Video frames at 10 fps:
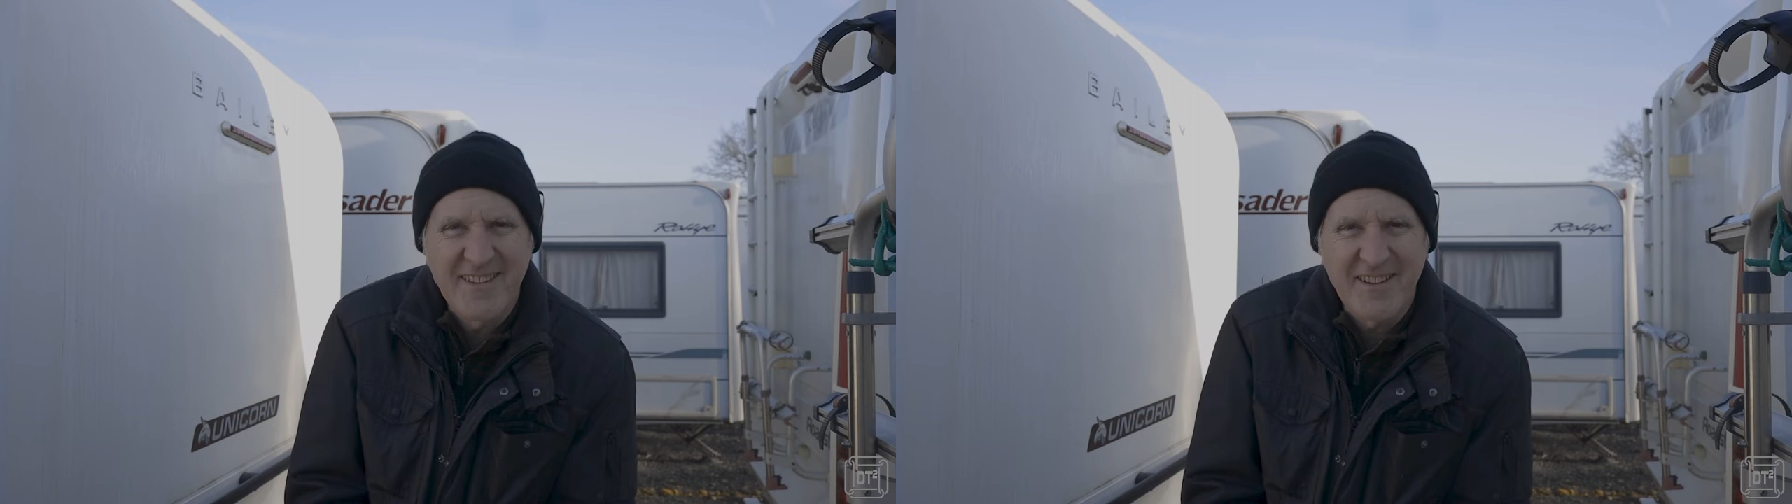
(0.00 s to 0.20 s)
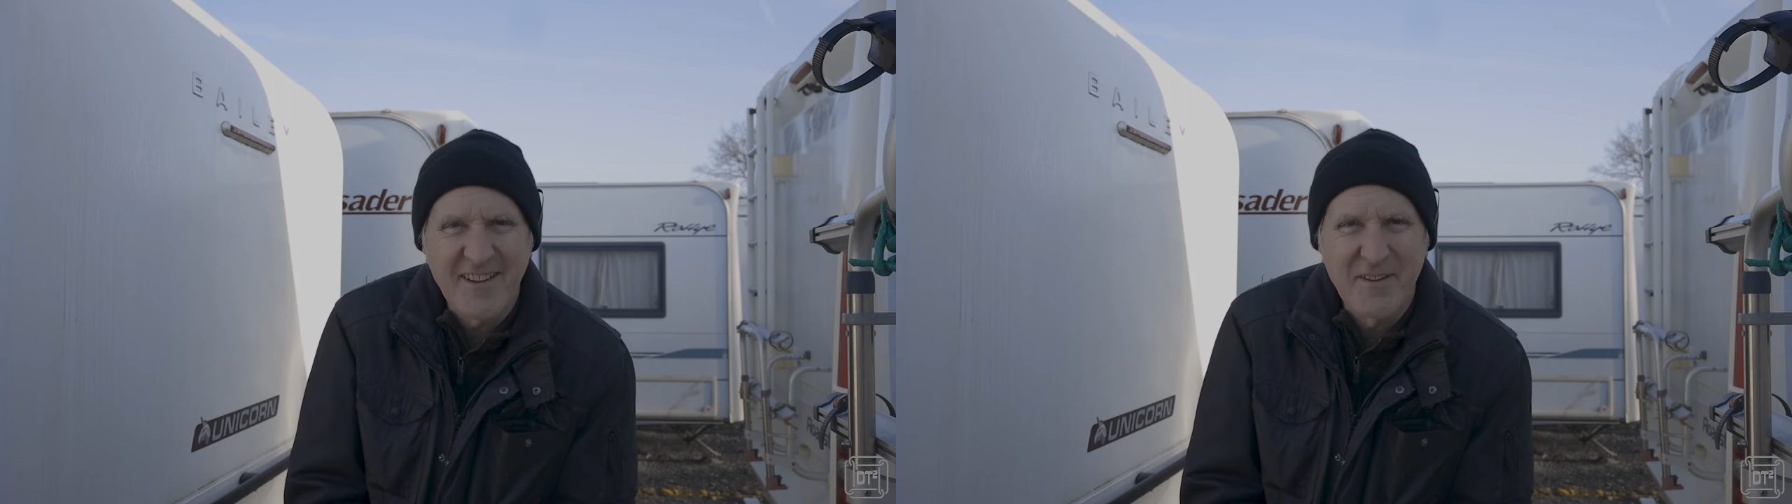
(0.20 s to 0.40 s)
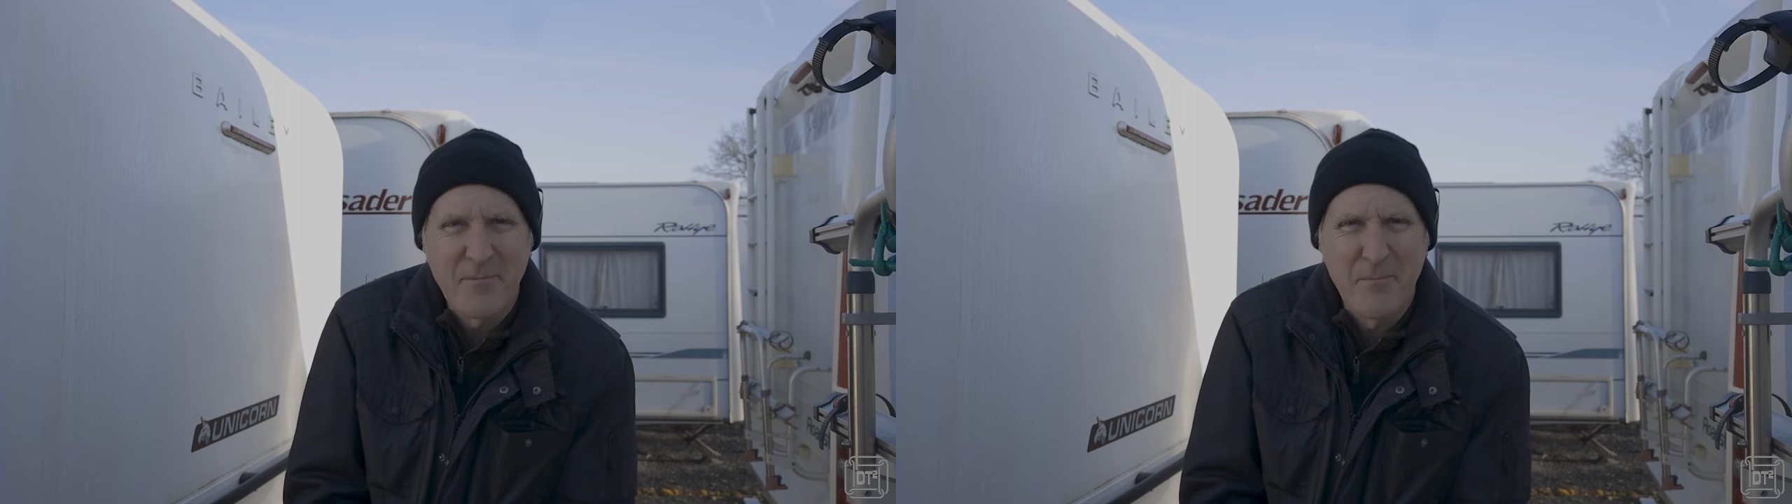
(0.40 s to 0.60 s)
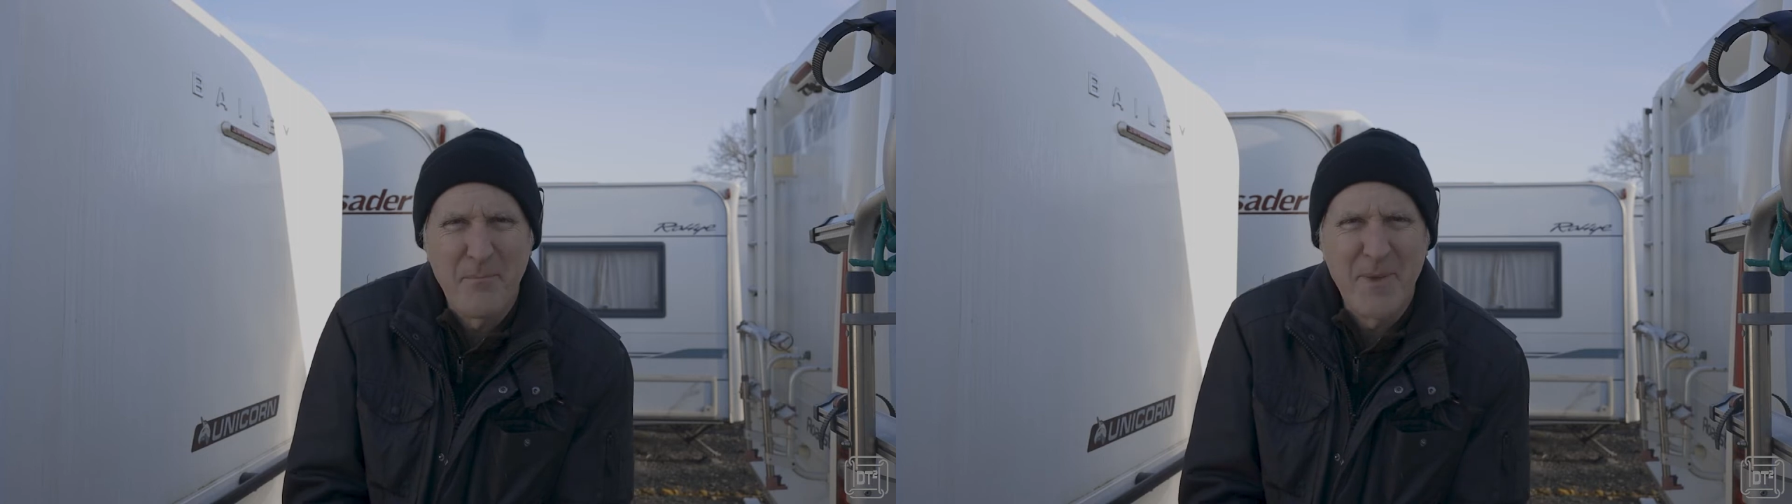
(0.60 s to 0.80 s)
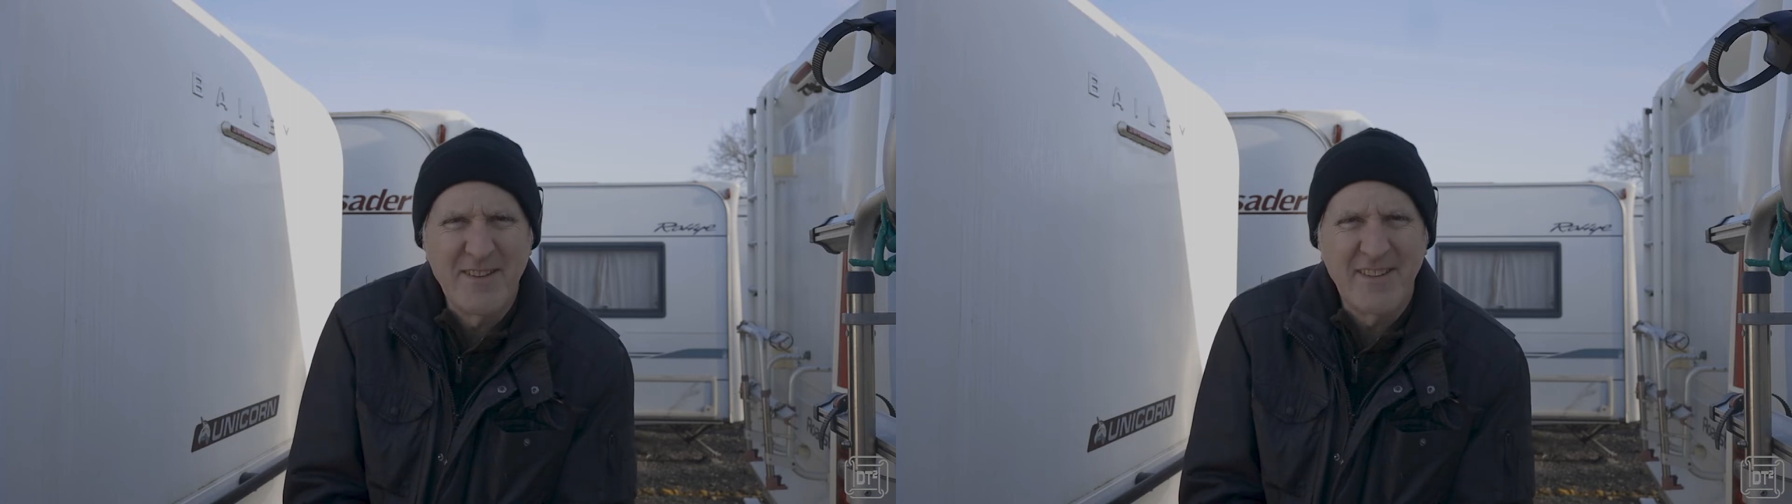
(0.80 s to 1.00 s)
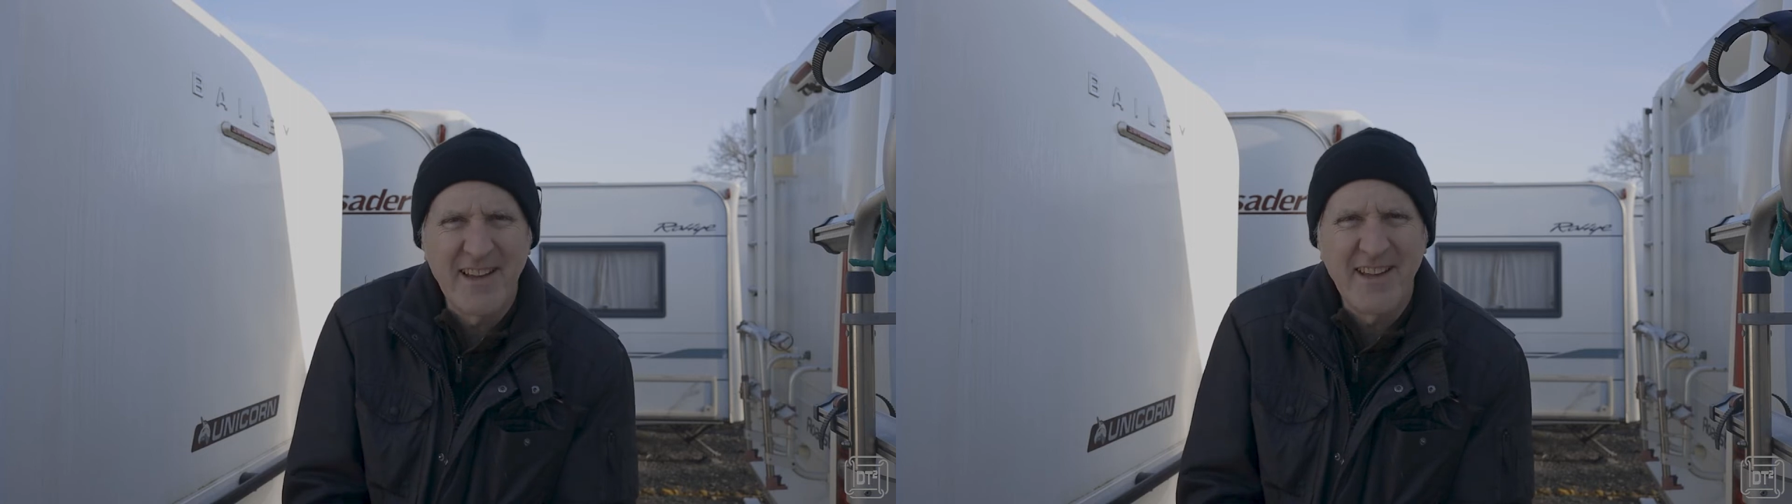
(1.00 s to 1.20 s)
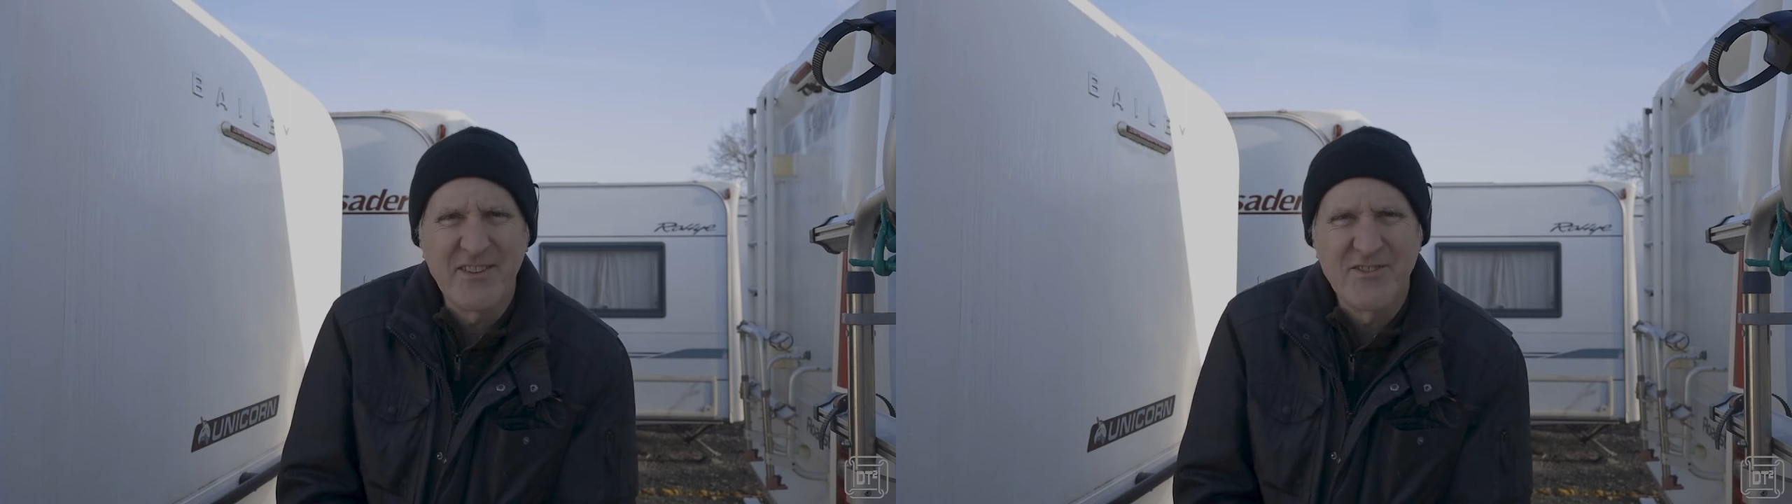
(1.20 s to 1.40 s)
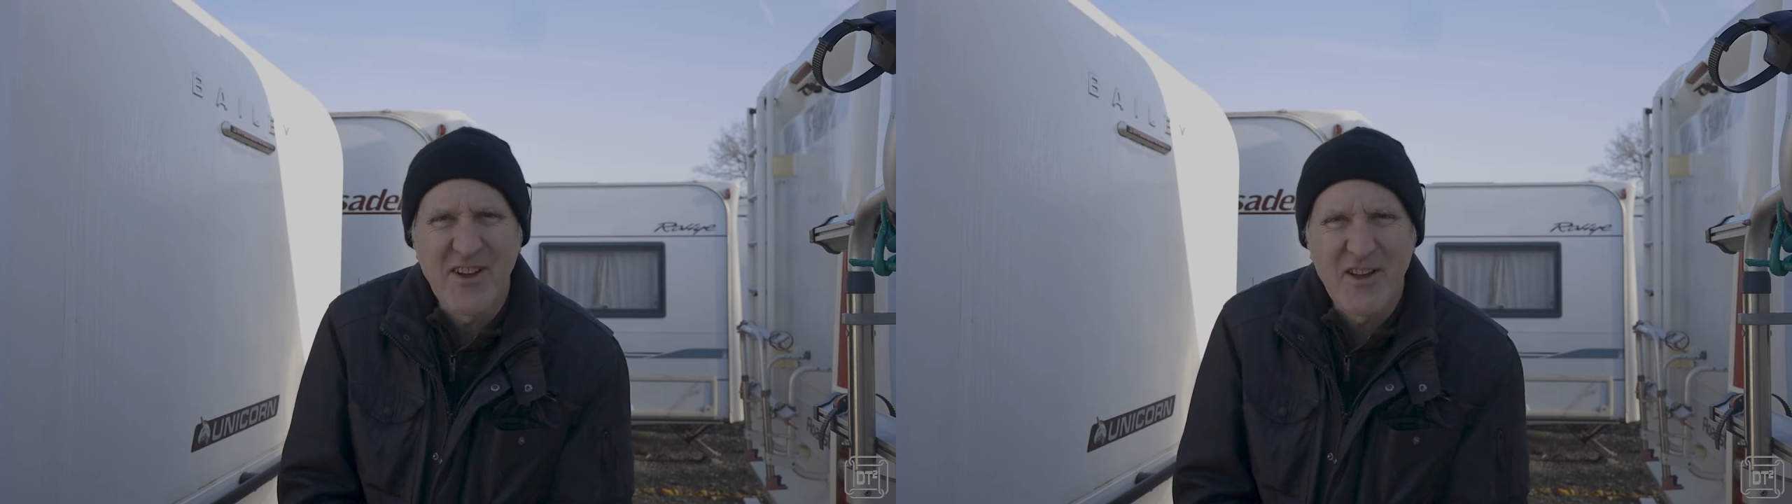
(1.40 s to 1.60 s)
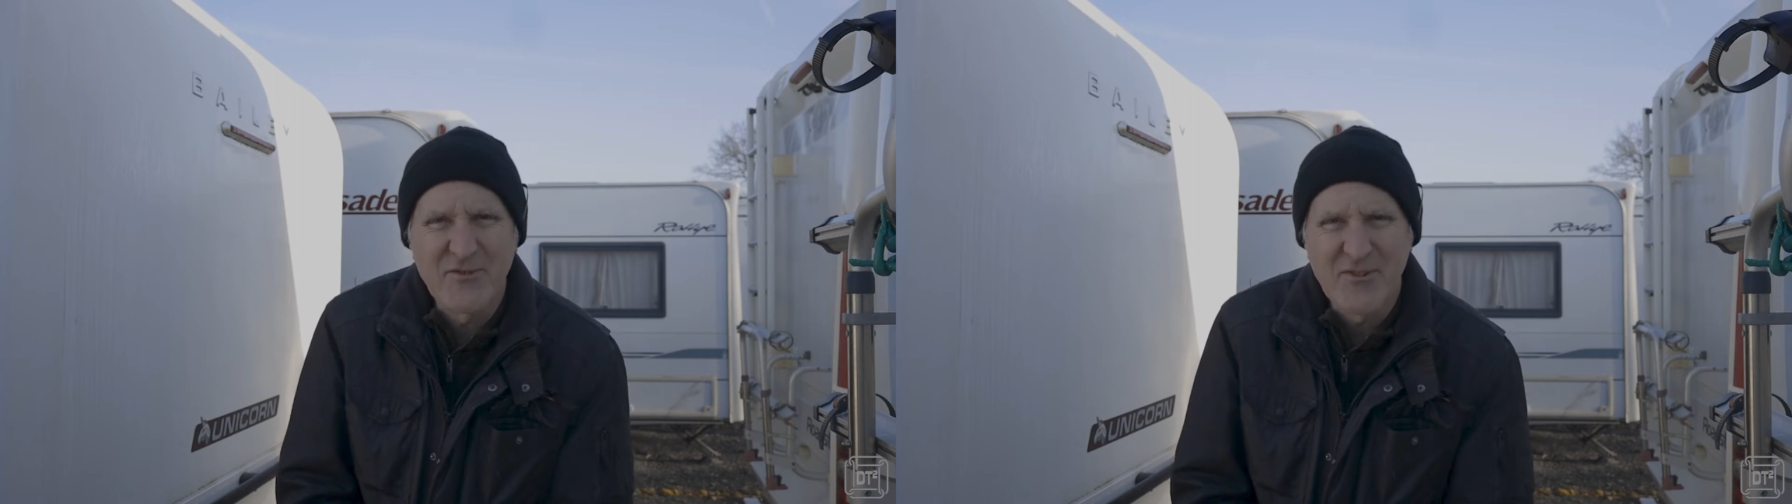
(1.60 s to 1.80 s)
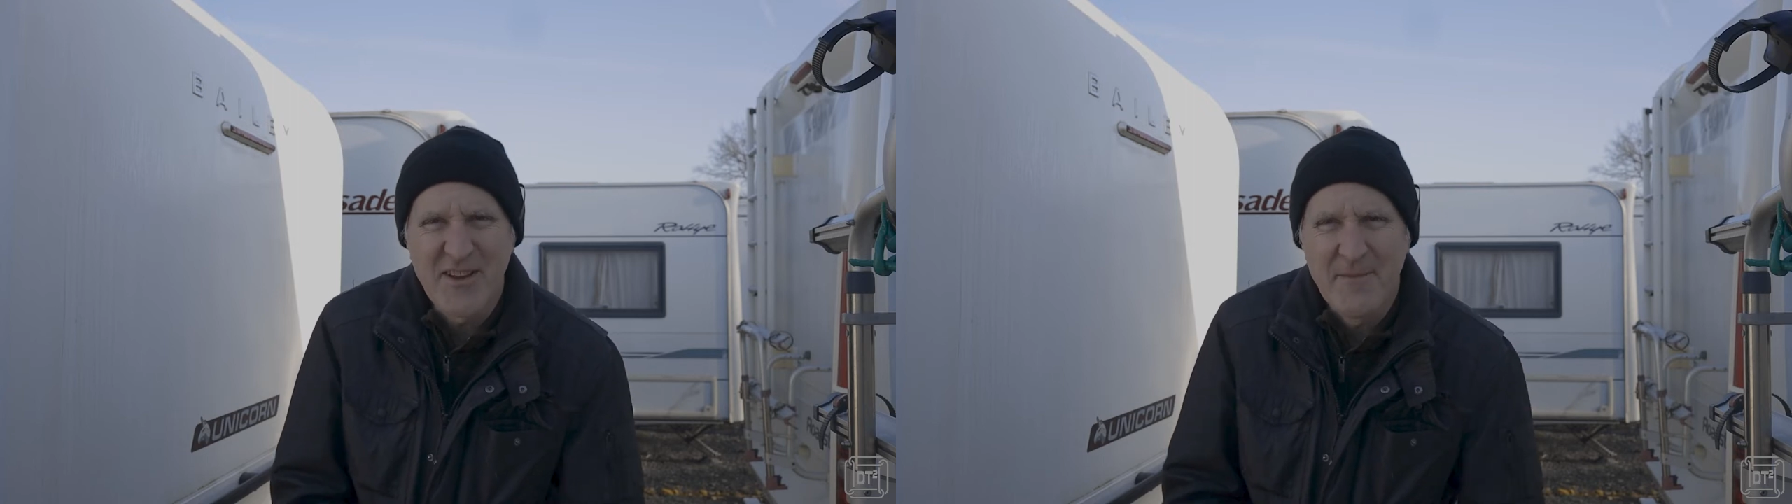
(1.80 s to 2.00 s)
it's kind of mid to late
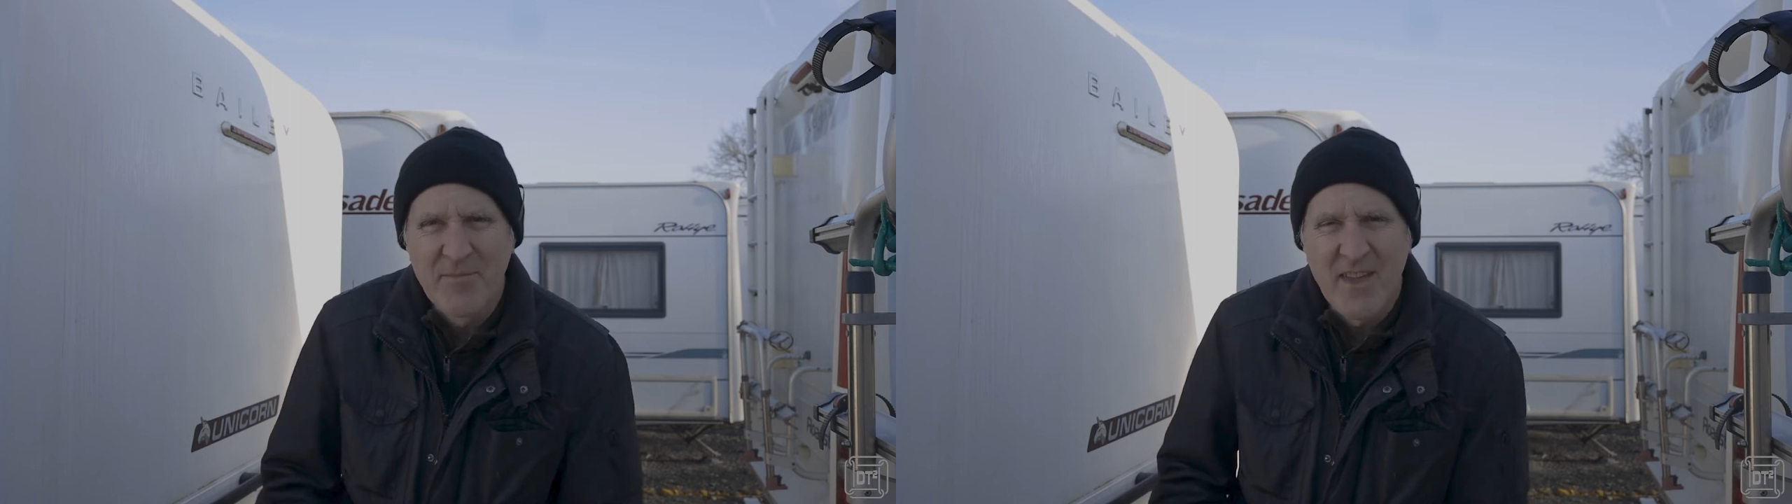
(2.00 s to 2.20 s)
January,